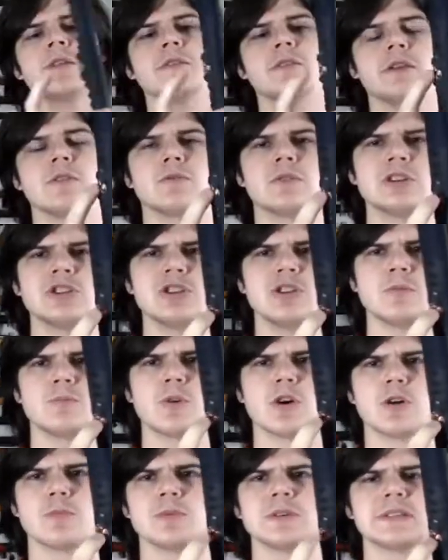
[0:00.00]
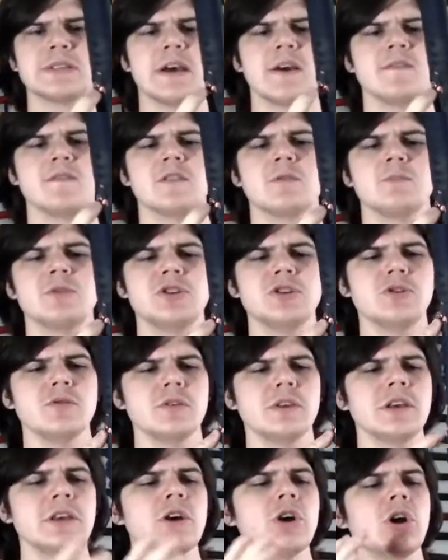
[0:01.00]
The original purpose of the
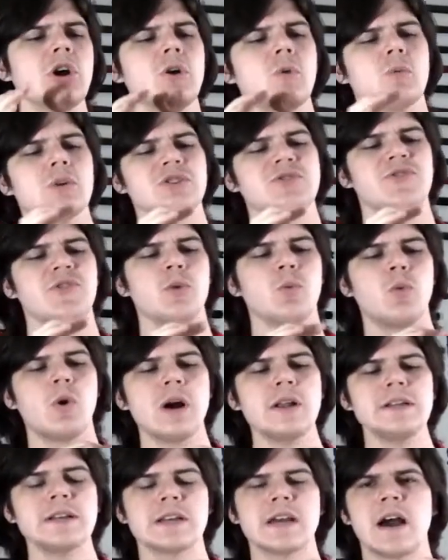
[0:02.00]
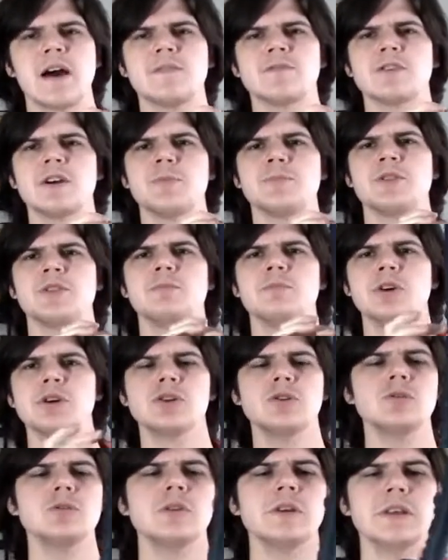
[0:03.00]
Menuki was for one to cover up the
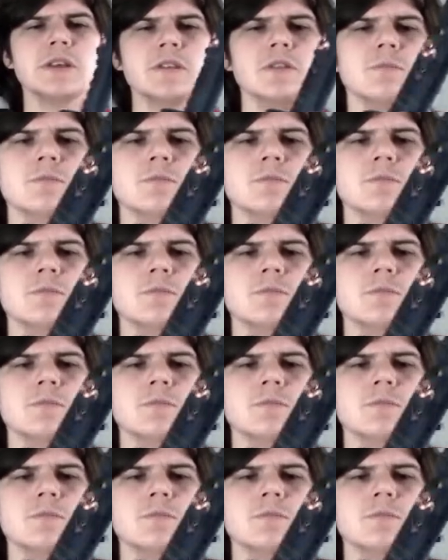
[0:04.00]
mekugi,